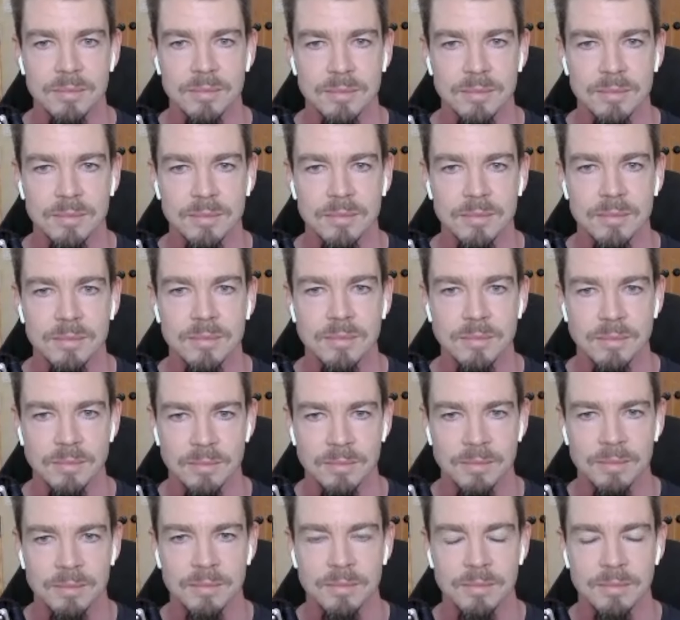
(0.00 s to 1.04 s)

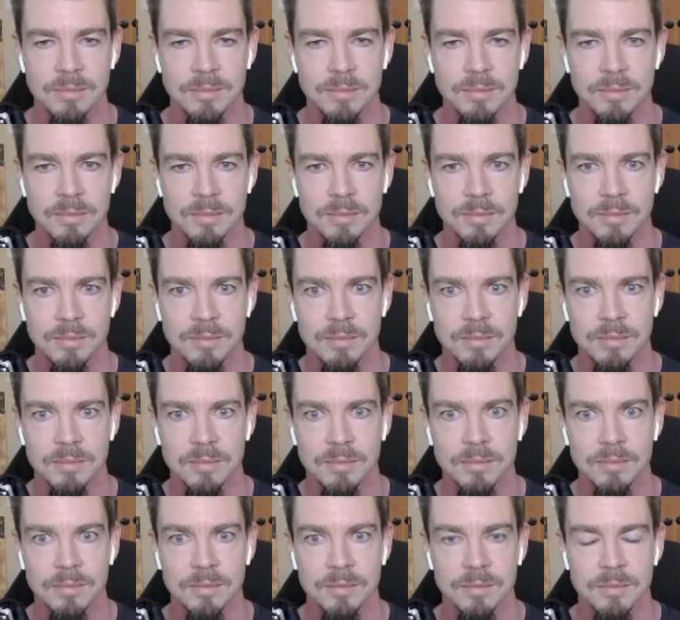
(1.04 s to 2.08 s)

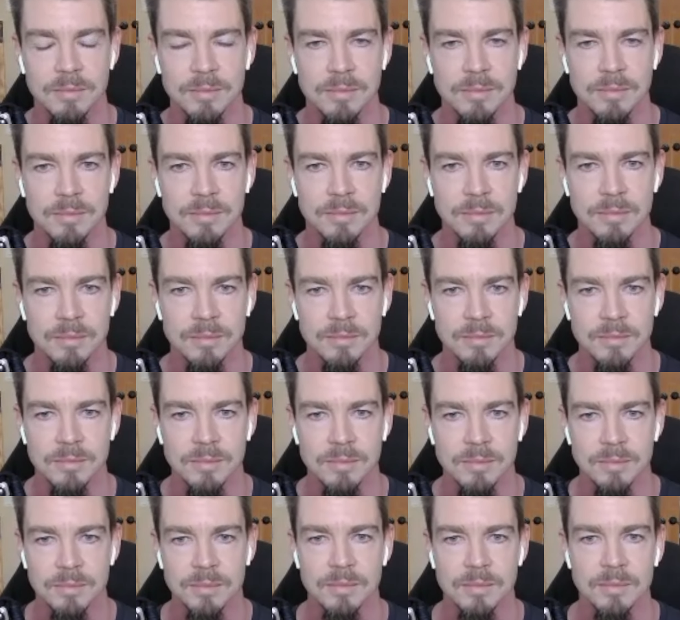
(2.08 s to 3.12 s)

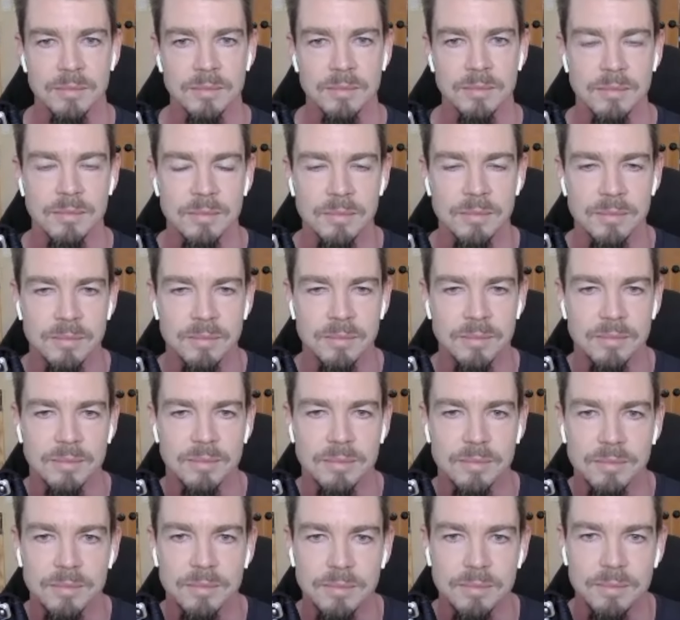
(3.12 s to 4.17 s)

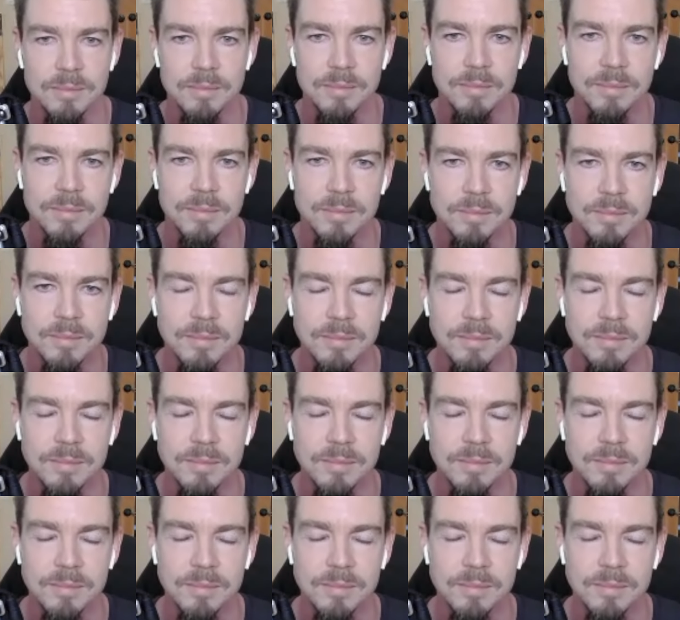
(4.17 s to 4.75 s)
(silent)